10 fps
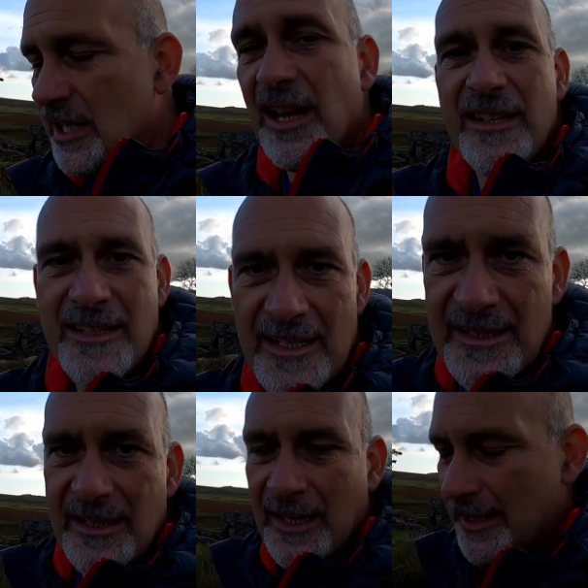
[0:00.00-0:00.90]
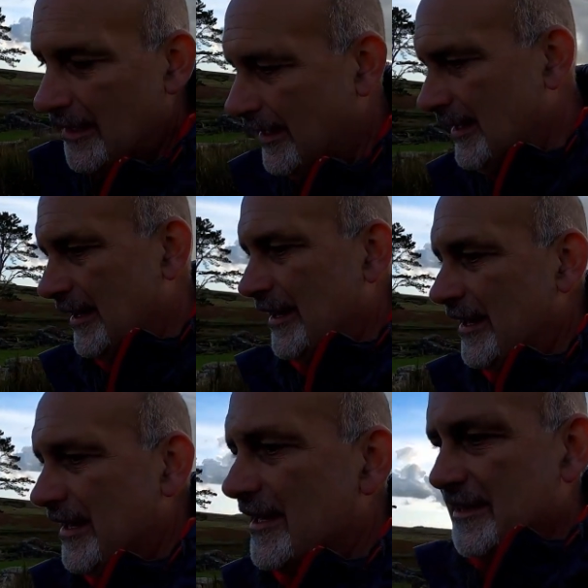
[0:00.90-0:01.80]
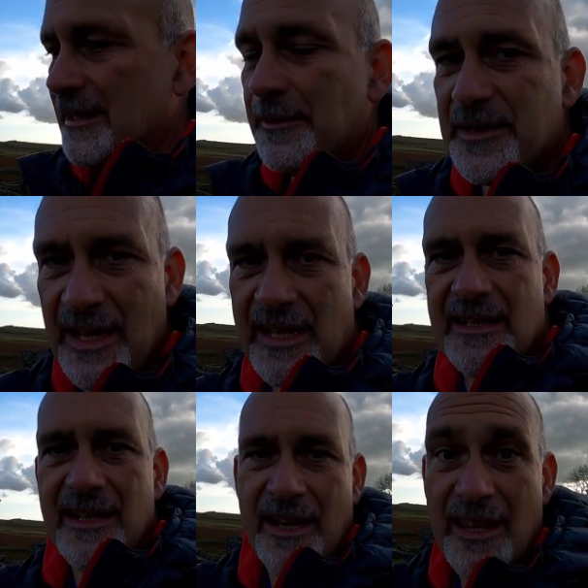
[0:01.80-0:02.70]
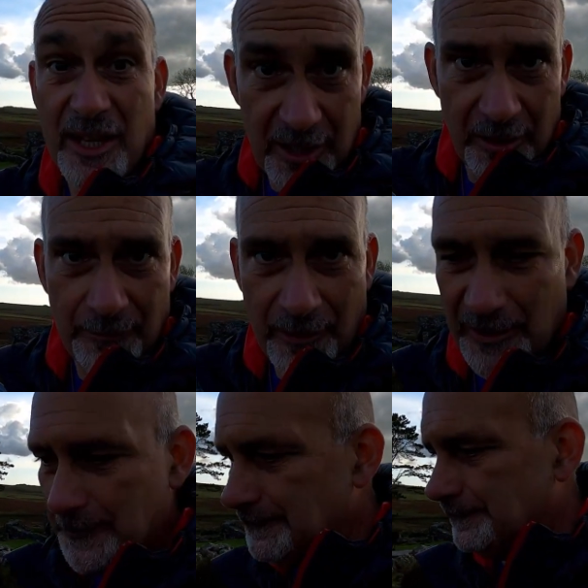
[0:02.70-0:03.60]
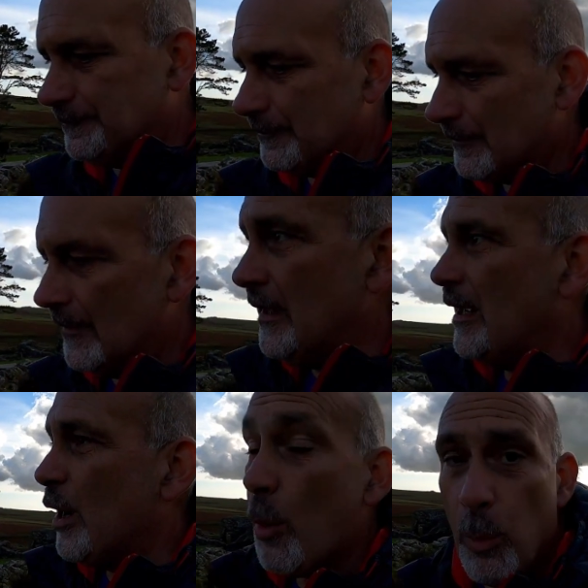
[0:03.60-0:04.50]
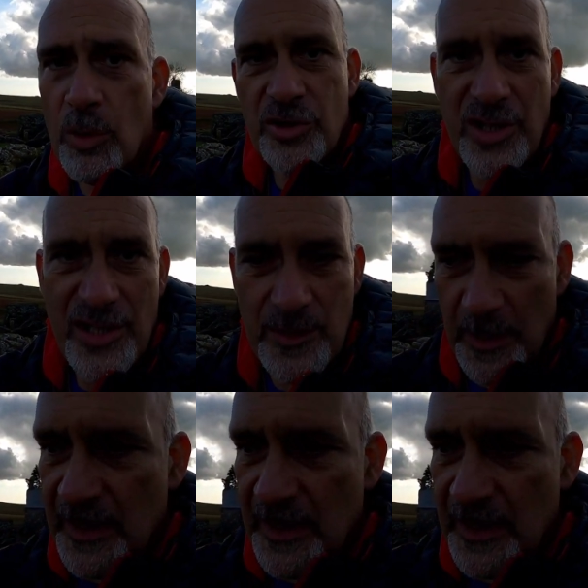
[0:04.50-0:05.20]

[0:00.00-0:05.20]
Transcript: lightest stuff sacks that you're going to find. Watch this